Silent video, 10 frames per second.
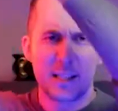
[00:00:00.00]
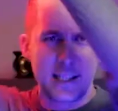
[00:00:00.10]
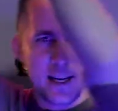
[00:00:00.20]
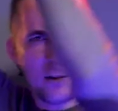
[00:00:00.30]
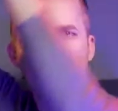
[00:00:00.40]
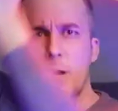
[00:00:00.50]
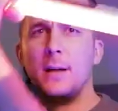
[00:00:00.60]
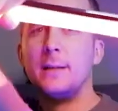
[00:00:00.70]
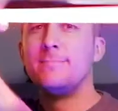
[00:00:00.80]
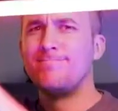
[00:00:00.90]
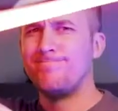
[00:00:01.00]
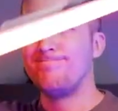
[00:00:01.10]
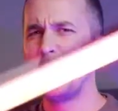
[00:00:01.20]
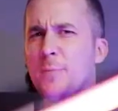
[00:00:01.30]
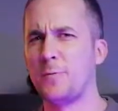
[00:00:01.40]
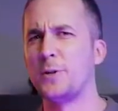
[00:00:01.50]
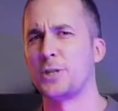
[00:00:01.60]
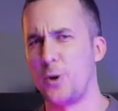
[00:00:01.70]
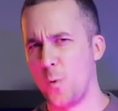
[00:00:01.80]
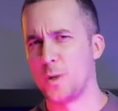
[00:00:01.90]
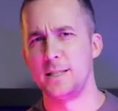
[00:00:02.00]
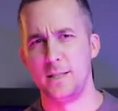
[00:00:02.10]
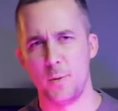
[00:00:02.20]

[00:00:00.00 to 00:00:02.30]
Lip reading: scene, or let me first show you what's in the